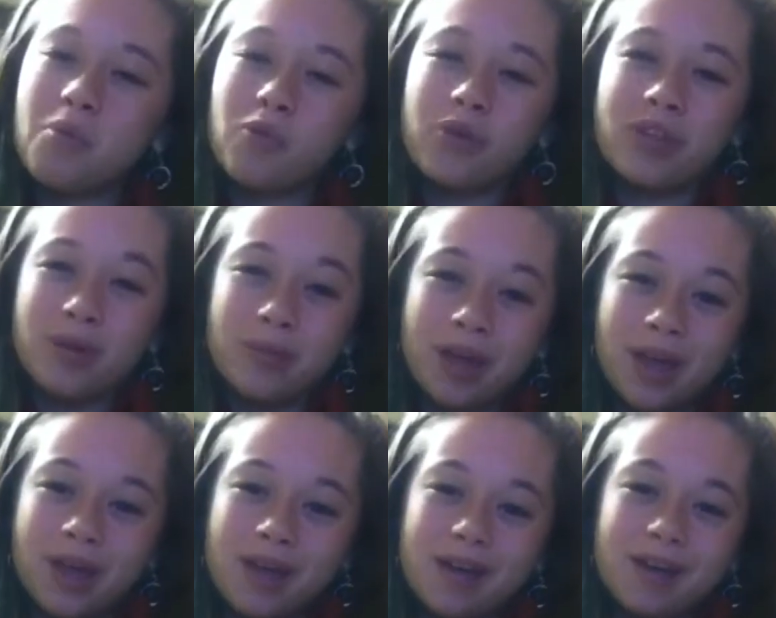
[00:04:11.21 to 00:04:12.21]
imitating,
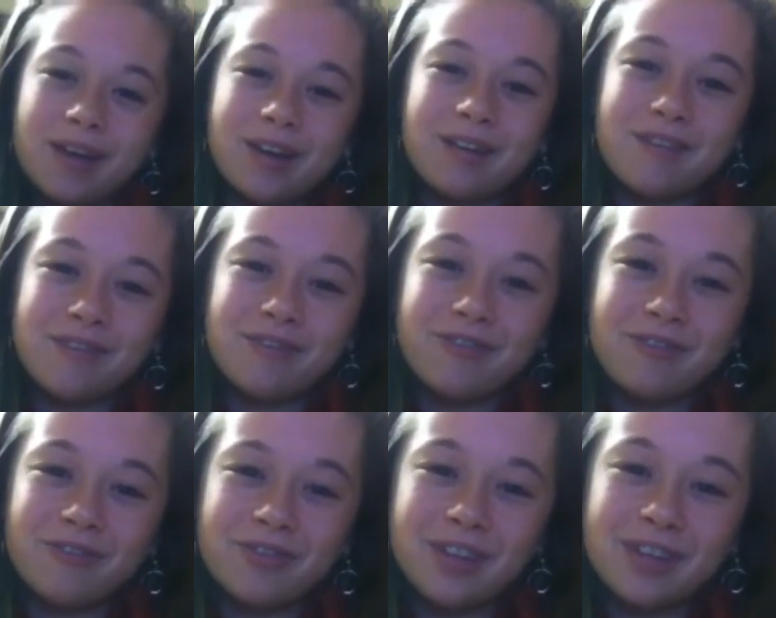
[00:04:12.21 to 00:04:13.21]
I kind of
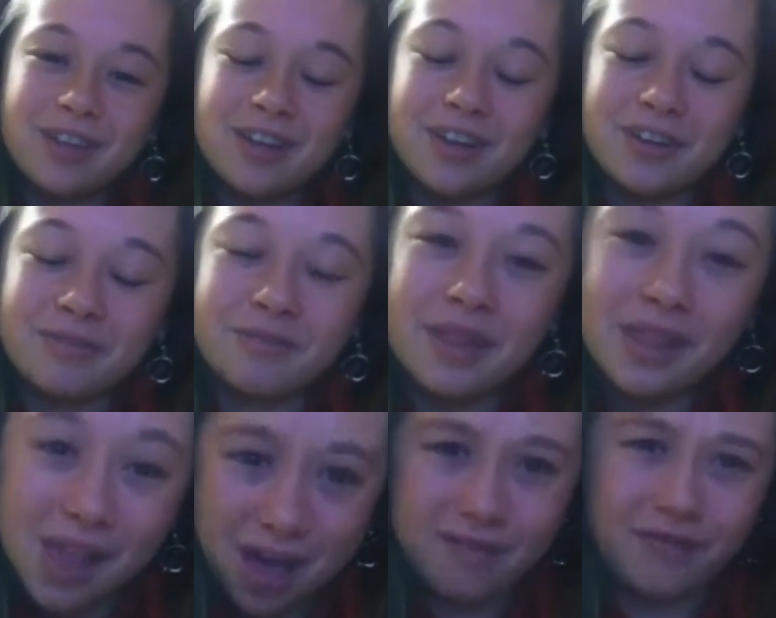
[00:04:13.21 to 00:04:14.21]
um,
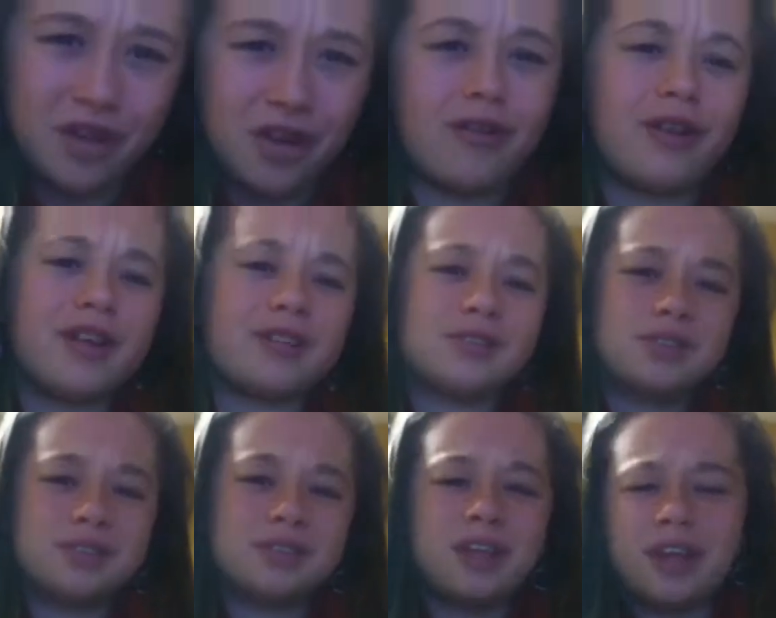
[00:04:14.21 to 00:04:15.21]
laugh the hardest.